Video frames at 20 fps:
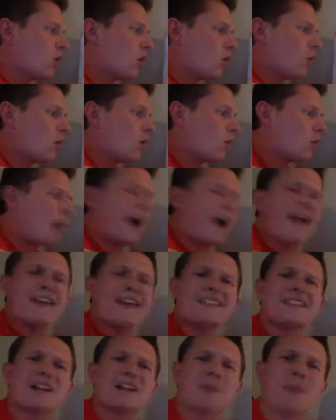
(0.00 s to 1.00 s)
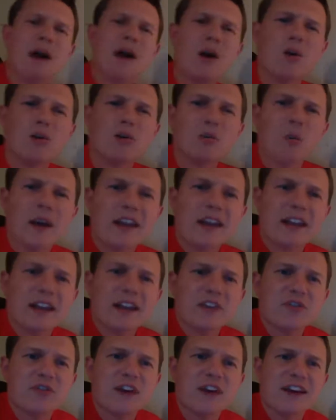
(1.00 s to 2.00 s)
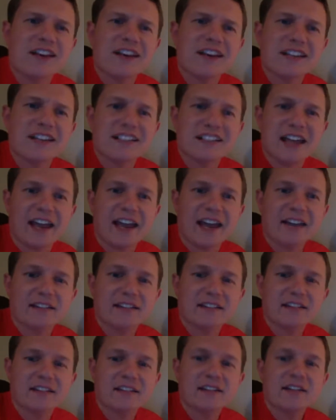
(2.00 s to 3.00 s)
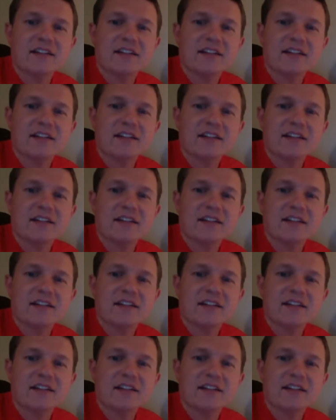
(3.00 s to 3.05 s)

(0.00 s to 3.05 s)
Well, why is it about? Why can't you find it exact?